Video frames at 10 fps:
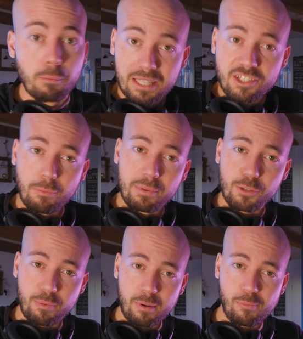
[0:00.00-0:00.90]
let's jump
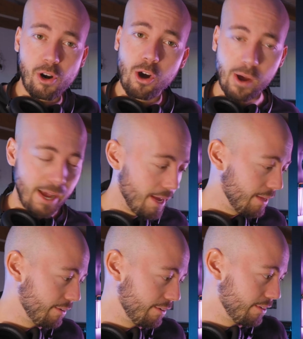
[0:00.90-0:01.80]
into Premiere Pro
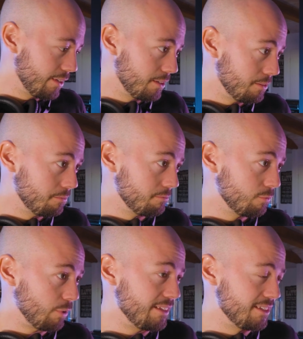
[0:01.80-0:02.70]
and um,
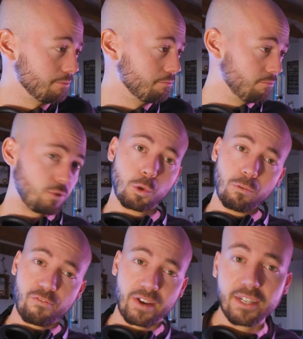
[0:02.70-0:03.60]
create some
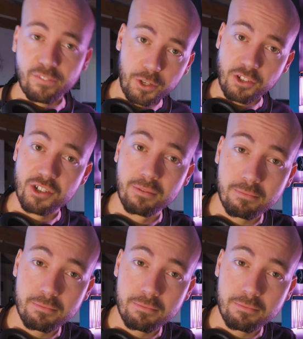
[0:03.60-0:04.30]
cool faded footage.